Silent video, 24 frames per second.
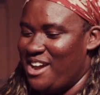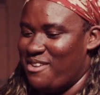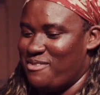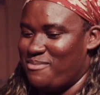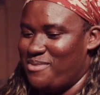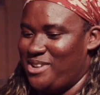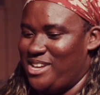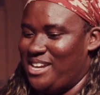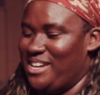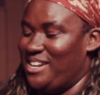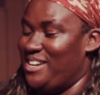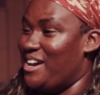
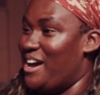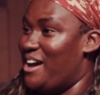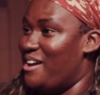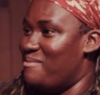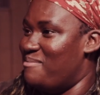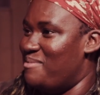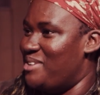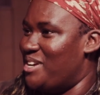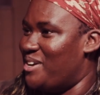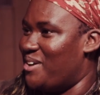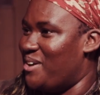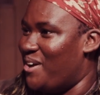everybody had gotten
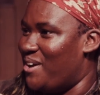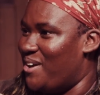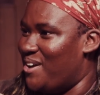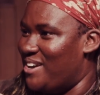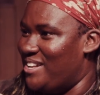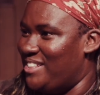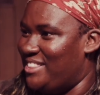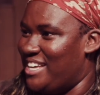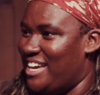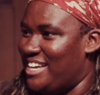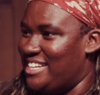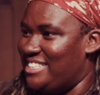me a
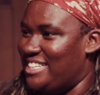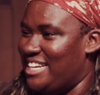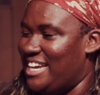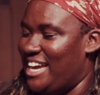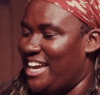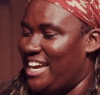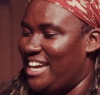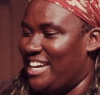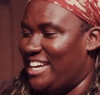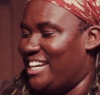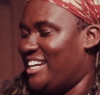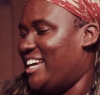card that
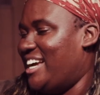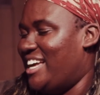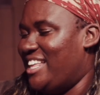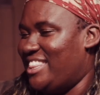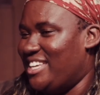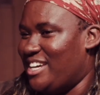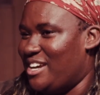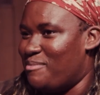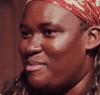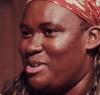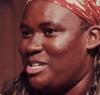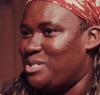day, and I
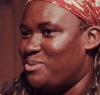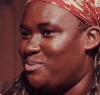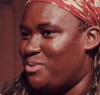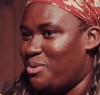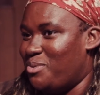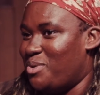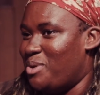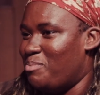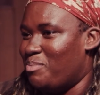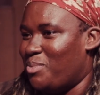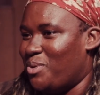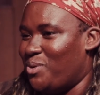think I mentioned we
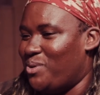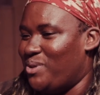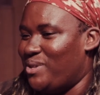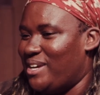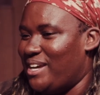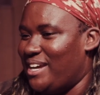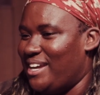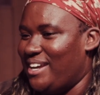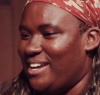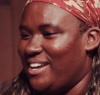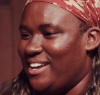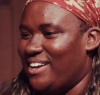went
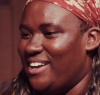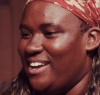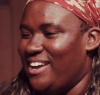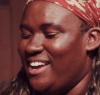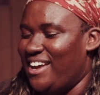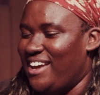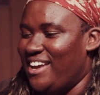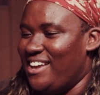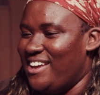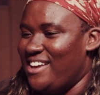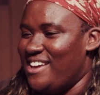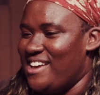bowling,
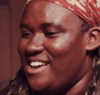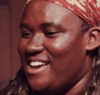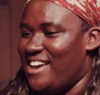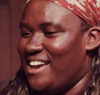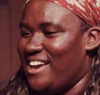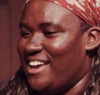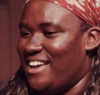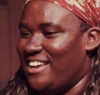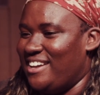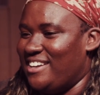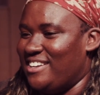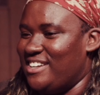
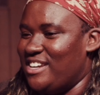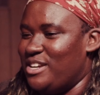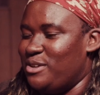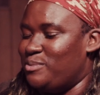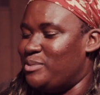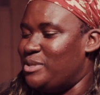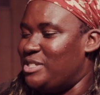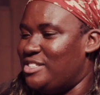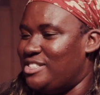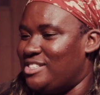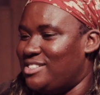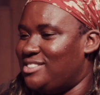and it
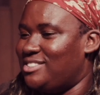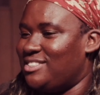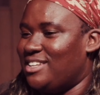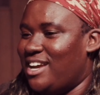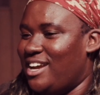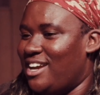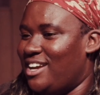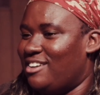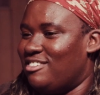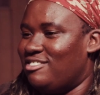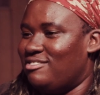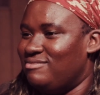was just,
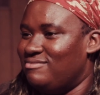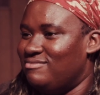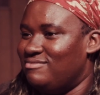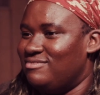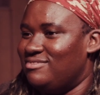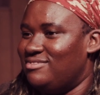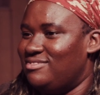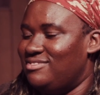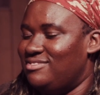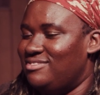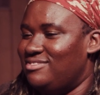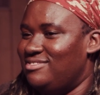like,
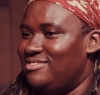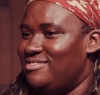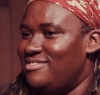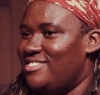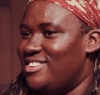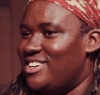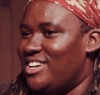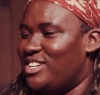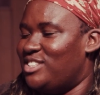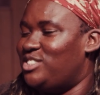a